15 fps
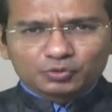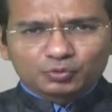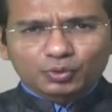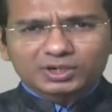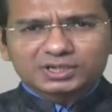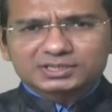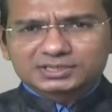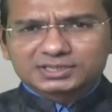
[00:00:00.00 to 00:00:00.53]

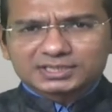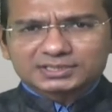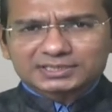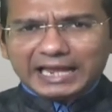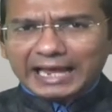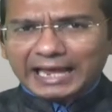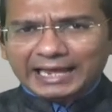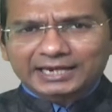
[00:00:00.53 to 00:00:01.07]
what is this
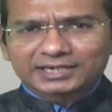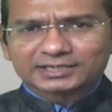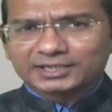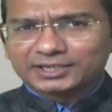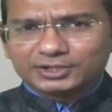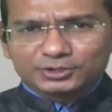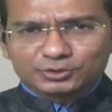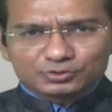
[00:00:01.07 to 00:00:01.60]
act
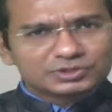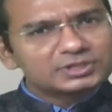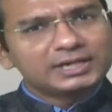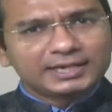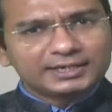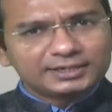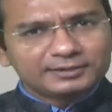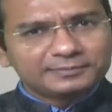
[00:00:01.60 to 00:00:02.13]
in New Zealand,